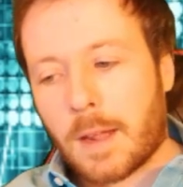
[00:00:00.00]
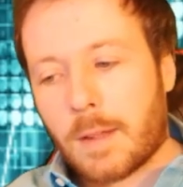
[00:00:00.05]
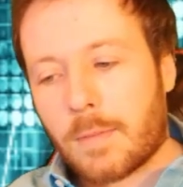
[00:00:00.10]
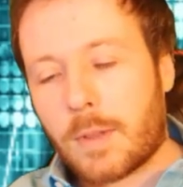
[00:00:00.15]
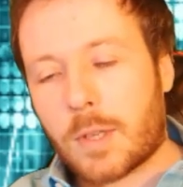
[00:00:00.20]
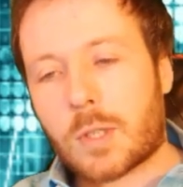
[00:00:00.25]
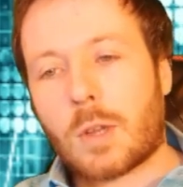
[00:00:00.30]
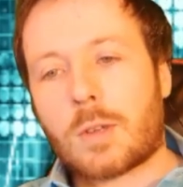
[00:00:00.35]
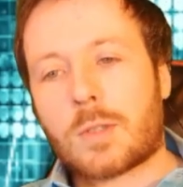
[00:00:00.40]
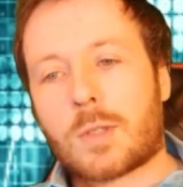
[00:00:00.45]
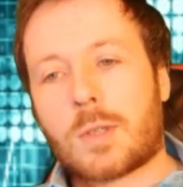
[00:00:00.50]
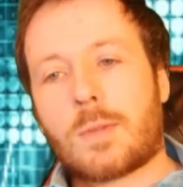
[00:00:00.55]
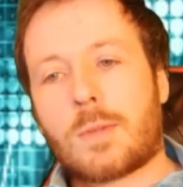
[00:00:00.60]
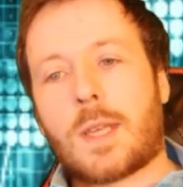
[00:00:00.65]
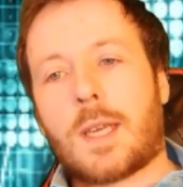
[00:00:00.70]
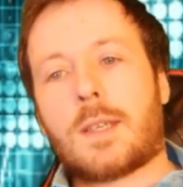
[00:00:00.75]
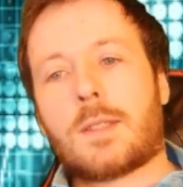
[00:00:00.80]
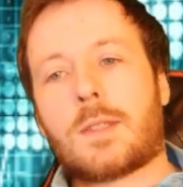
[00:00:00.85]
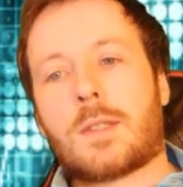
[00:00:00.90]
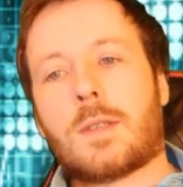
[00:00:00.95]
There's lots of
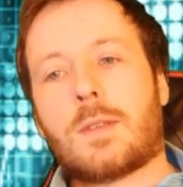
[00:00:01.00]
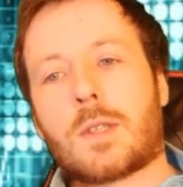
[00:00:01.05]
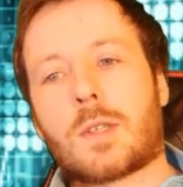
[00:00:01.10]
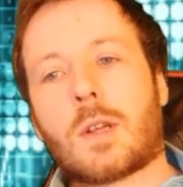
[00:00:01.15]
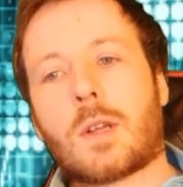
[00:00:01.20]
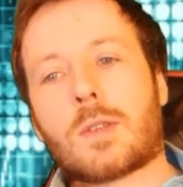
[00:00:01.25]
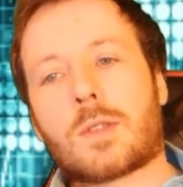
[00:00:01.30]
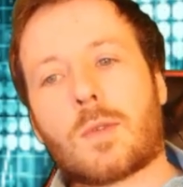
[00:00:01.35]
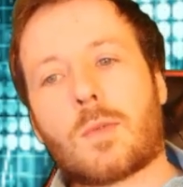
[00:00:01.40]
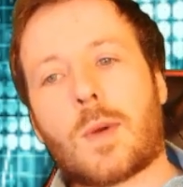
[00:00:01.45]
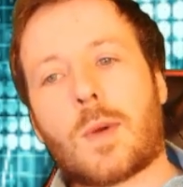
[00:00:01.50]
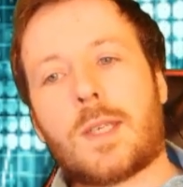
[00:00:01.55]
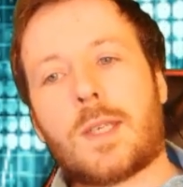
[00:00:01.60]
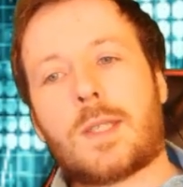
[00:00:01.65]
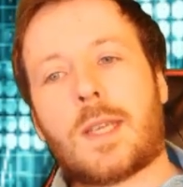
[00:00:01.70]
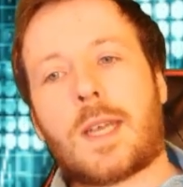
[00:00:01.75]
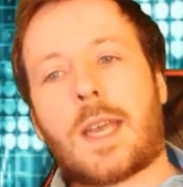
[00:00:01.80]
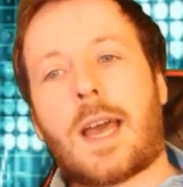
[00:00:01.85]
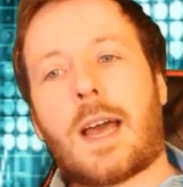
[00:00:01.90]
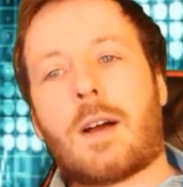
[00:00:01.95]
things and there's lots of ways
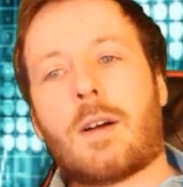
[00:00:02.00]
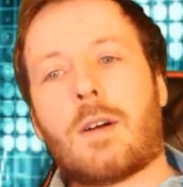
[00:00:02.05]
to get out of